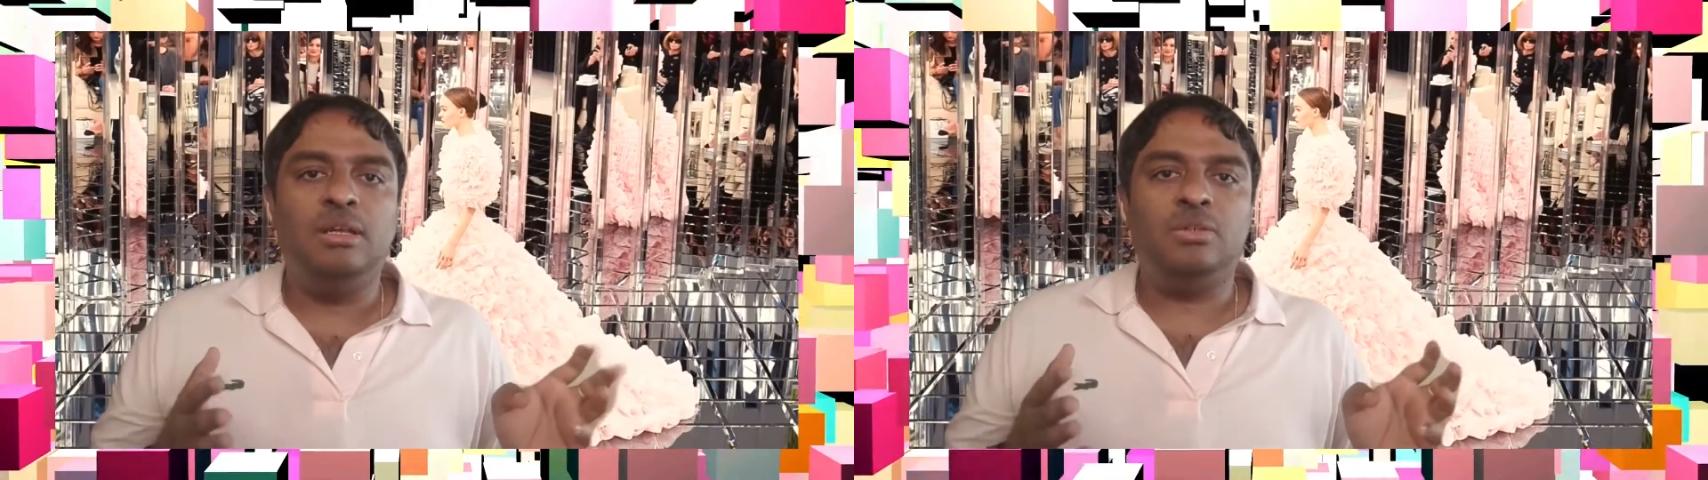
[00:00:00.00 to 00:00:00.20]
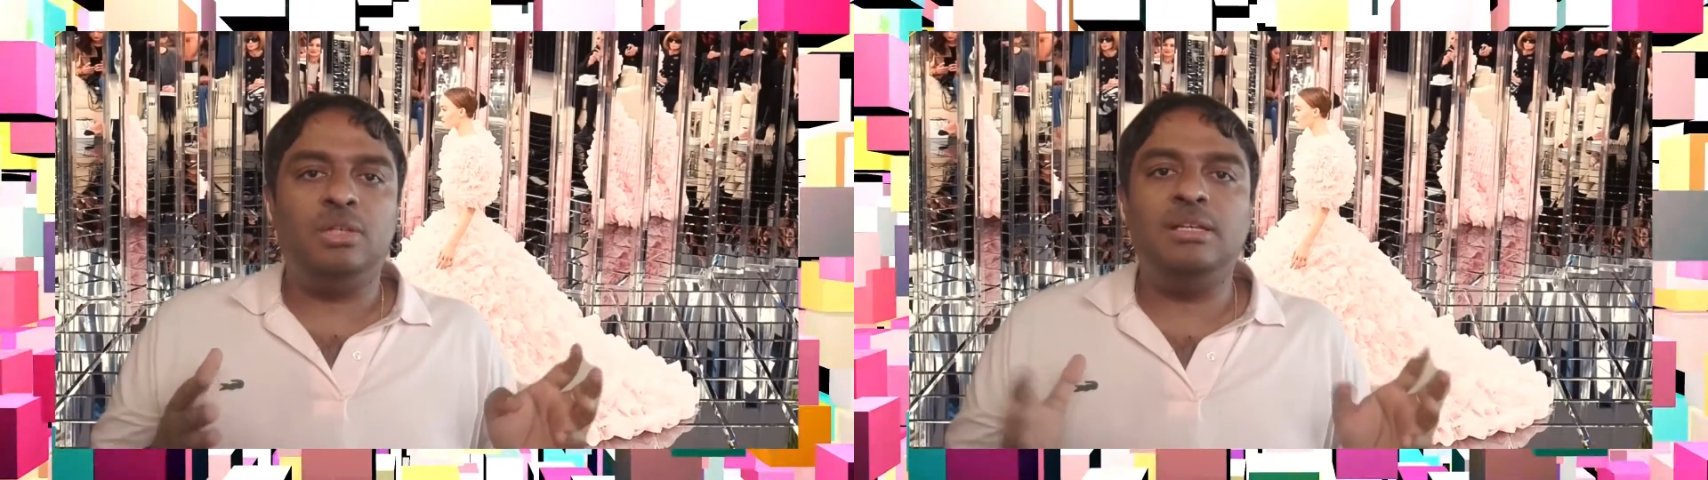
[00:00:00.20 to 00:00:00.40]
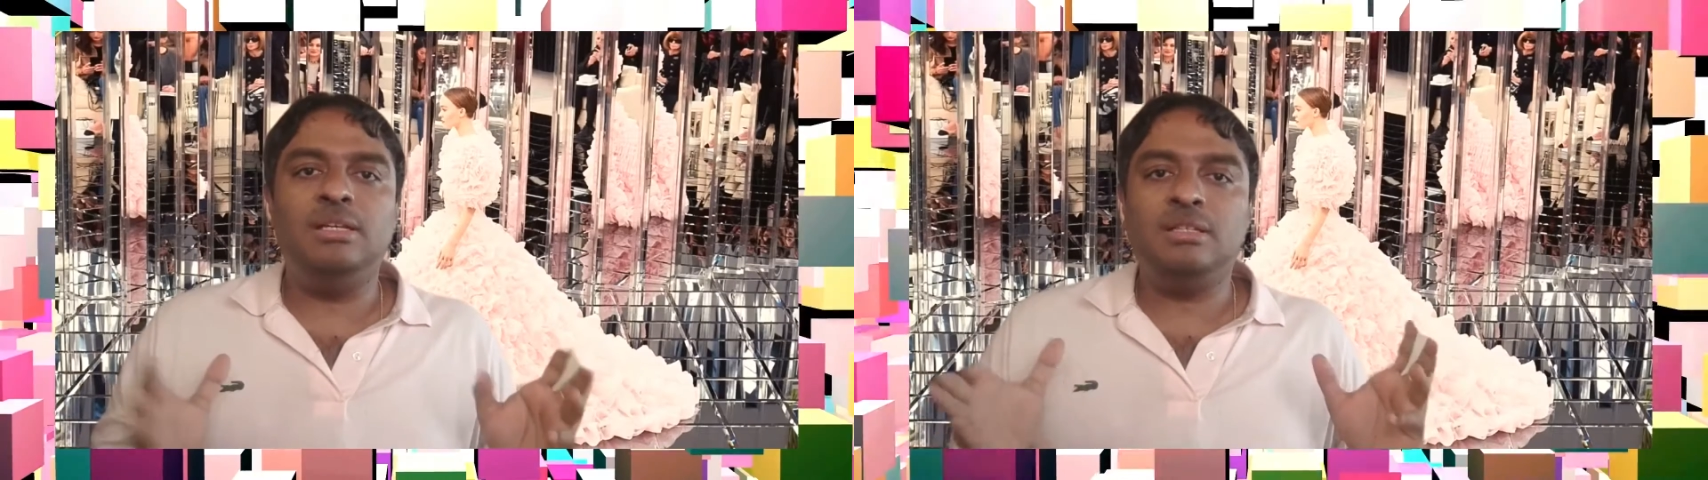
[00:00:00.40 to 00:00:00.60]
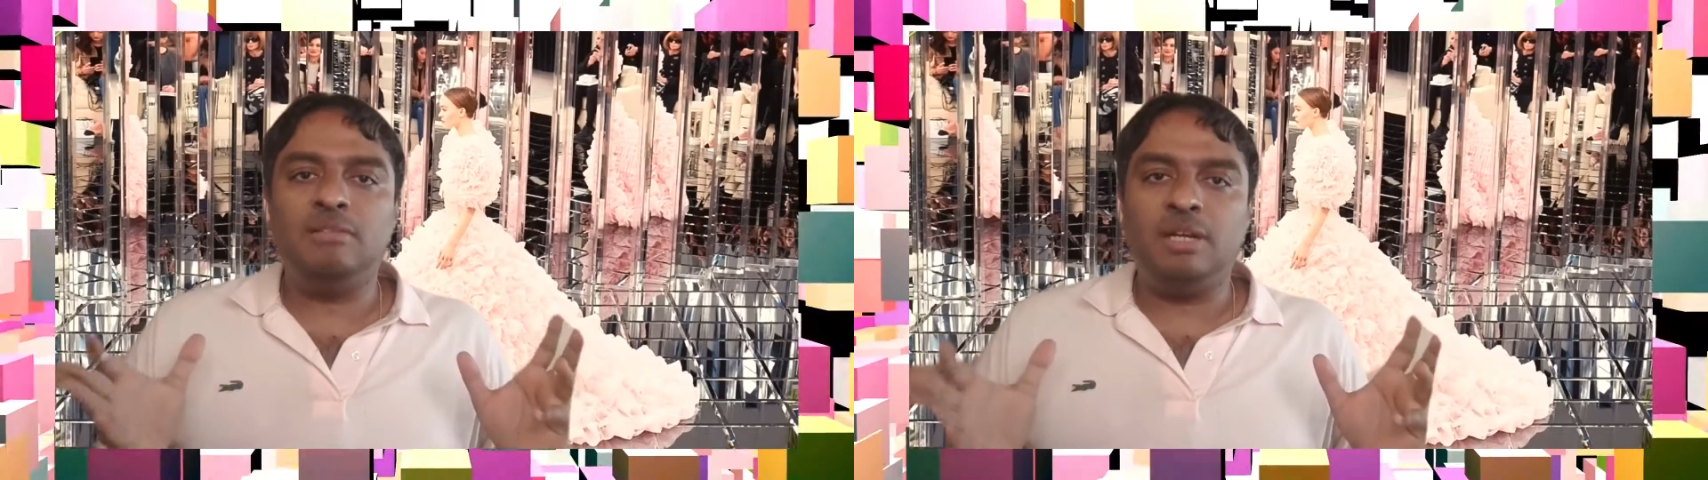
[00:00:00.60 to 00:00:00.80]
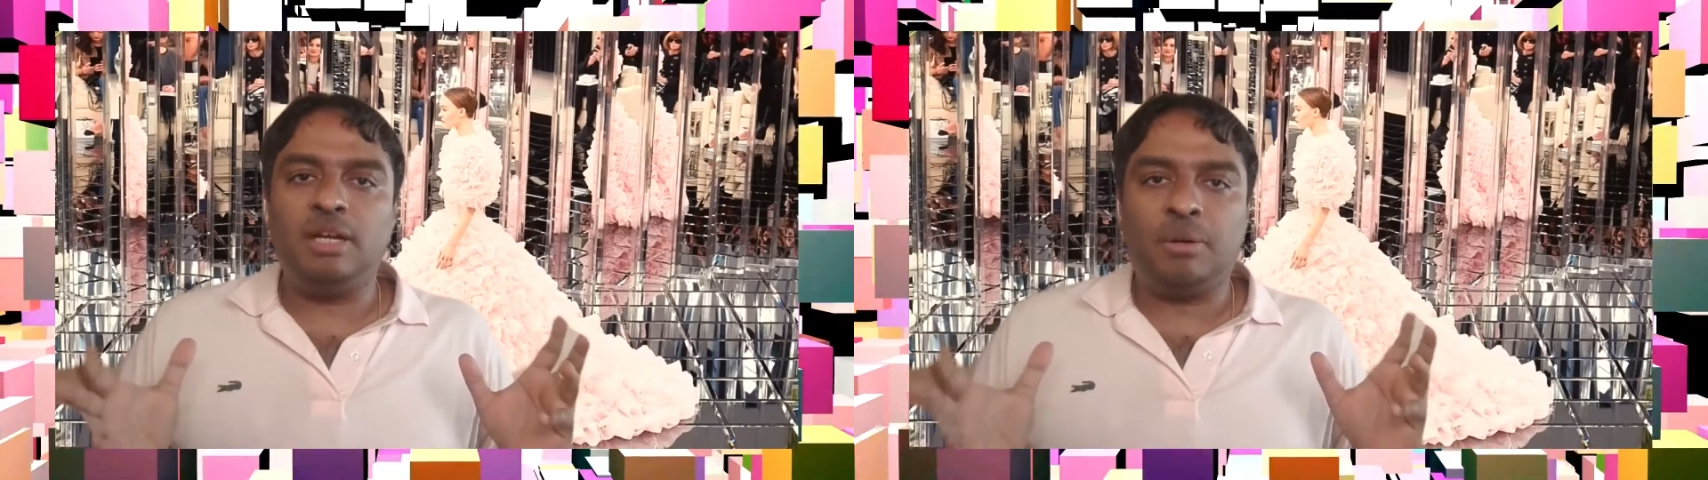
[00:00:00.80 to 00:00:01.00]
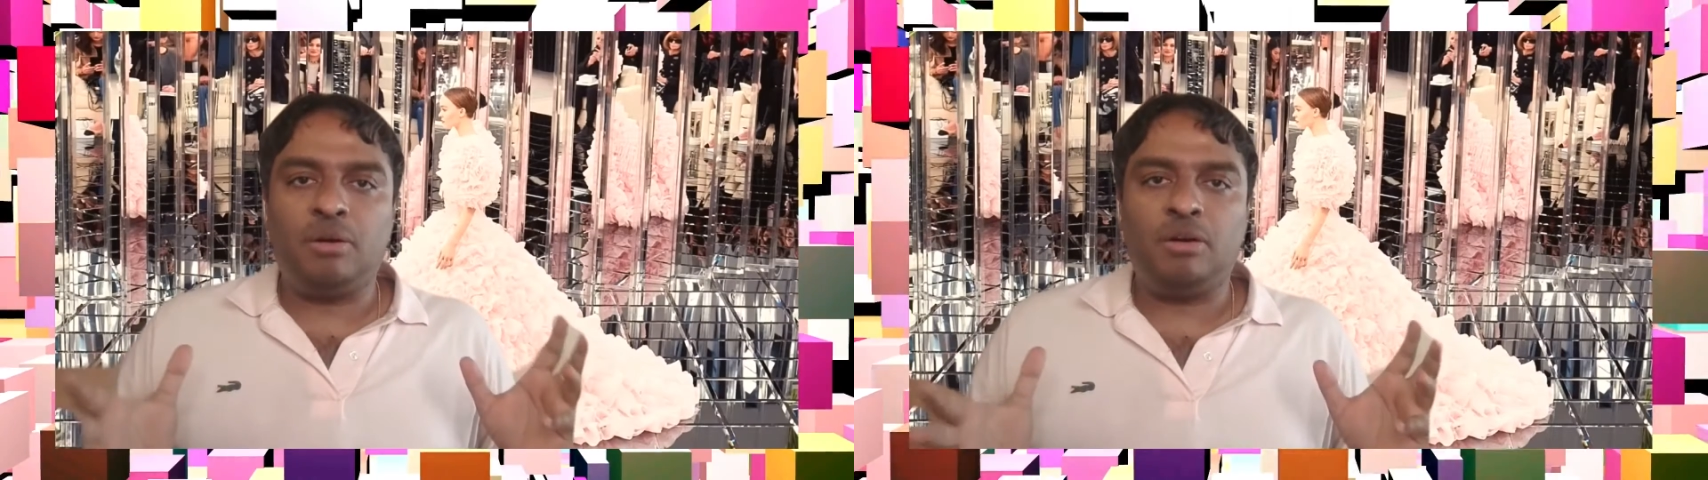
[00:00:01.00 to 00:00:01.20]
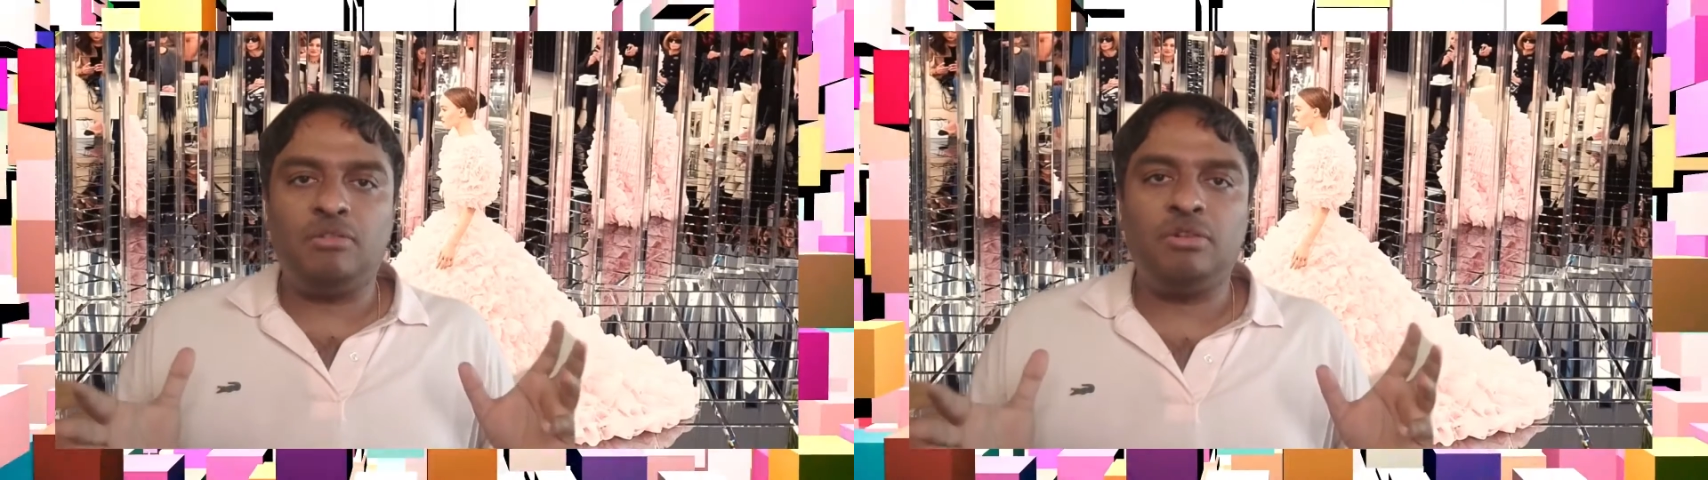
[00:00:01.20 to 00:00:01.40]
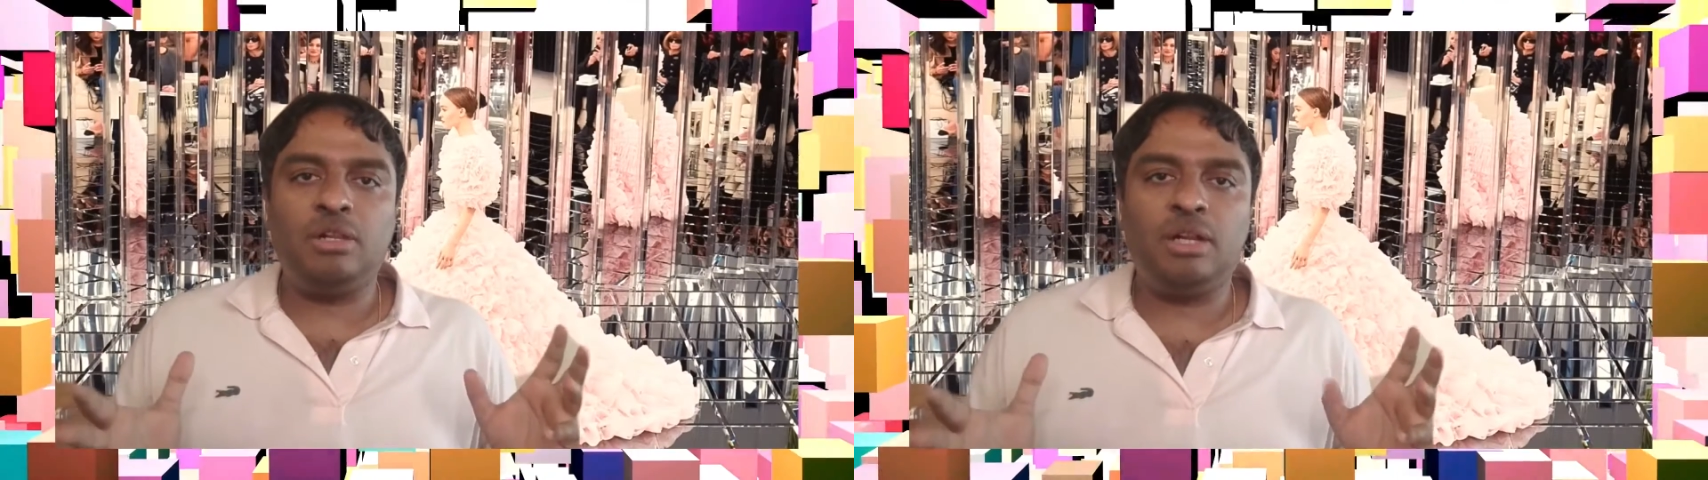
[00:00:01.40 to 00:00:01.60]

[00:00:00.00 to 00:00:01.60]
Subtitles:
So this is a very powerful